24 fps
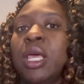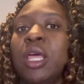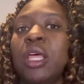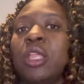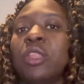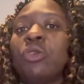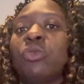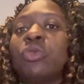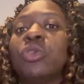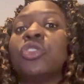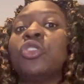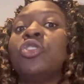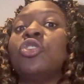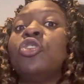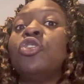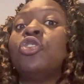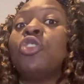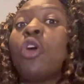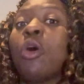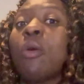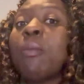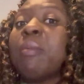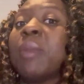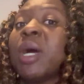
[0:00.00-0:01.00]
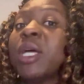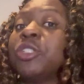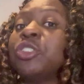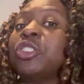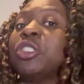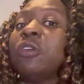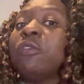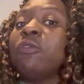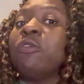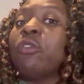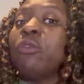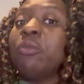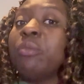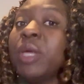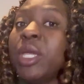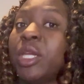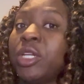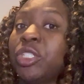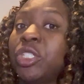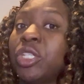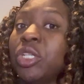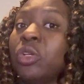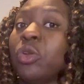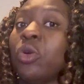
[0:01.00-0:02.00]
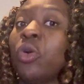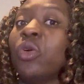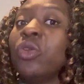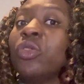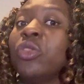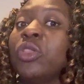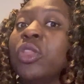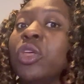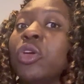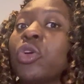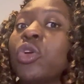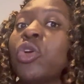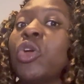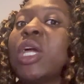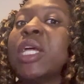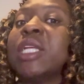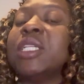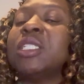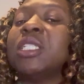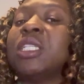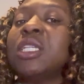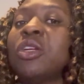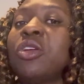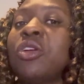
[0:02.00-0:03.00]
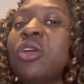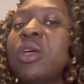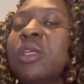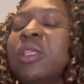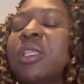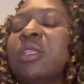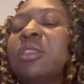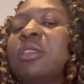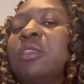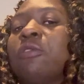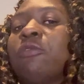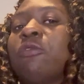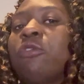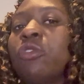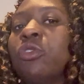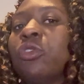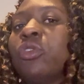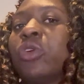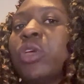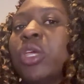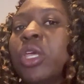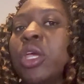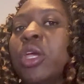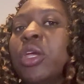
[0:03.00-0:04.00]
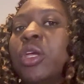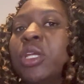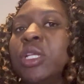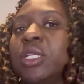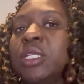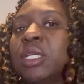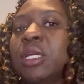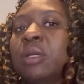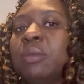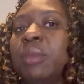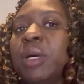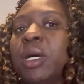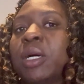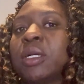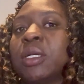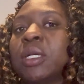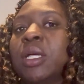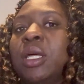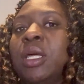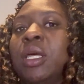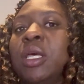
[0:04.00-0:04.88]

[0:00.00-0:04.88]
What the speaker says: There was not much information on the criteria that they follow here in Denmark.